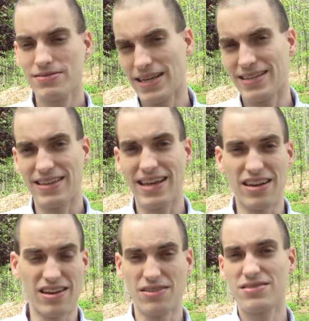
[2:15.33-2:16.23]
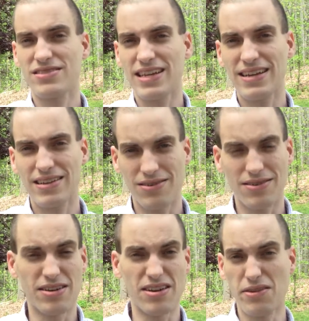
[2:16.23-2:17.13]
it's in another seat or
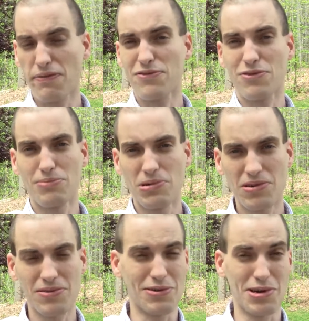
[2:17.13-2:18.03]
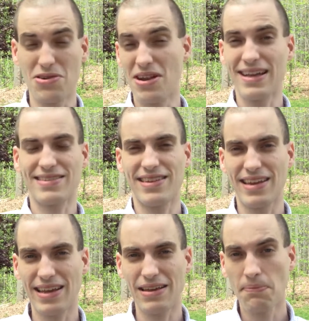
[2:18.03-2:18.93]
on another floorboard where you're not
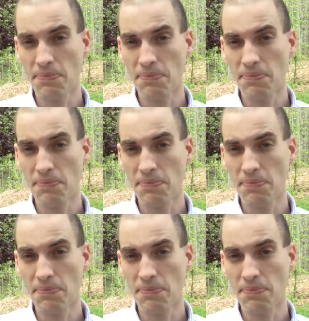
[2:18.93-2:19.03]
sitting,